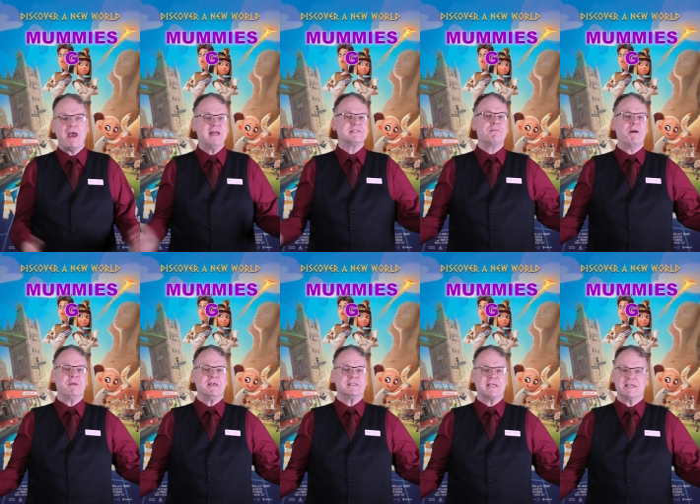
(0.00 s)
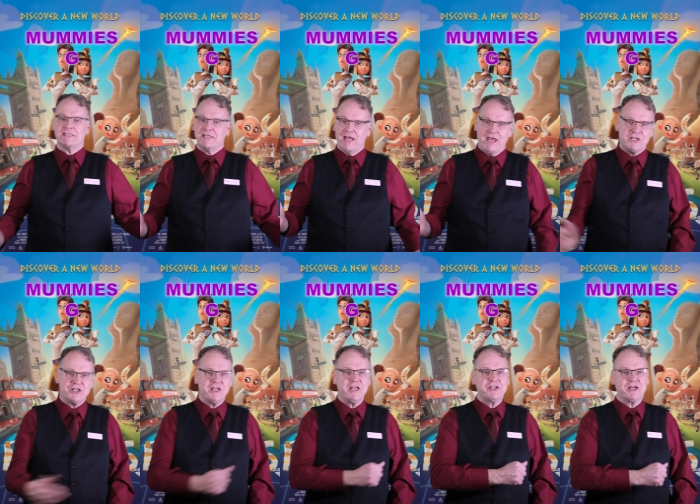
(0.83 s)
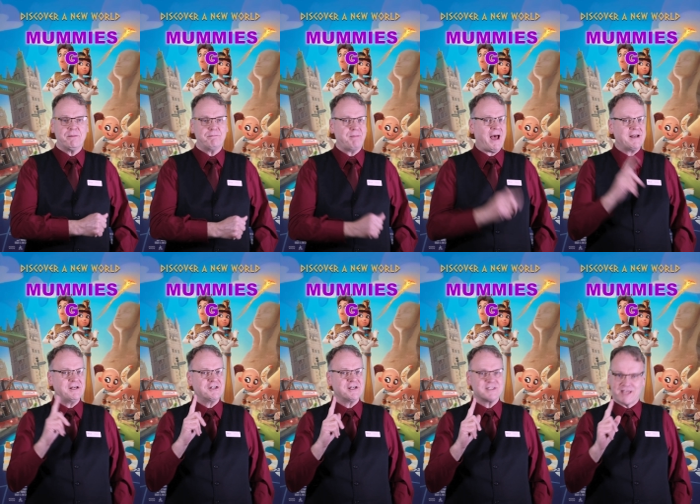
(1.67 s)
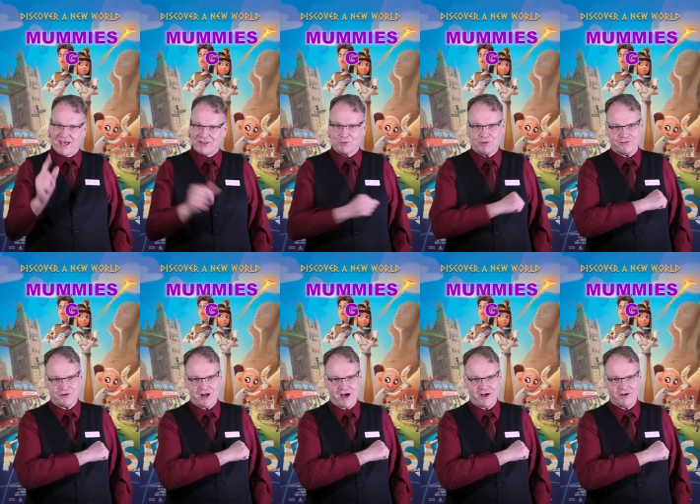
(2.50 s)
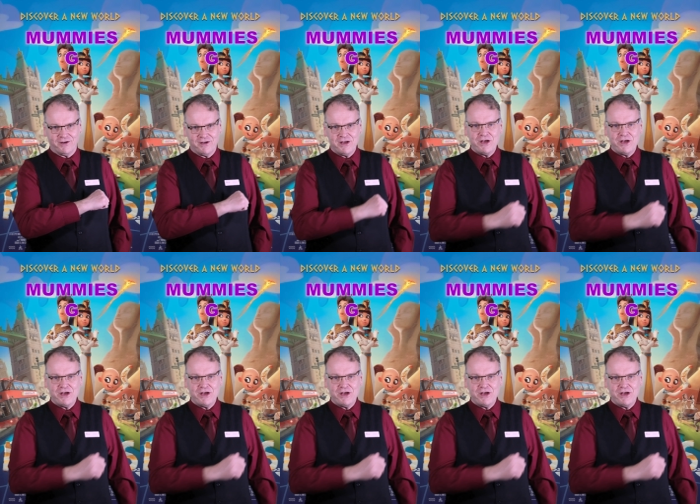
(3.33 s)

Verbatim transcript: It's Mummies as in ancient Egypt, bandages, and the River Nile.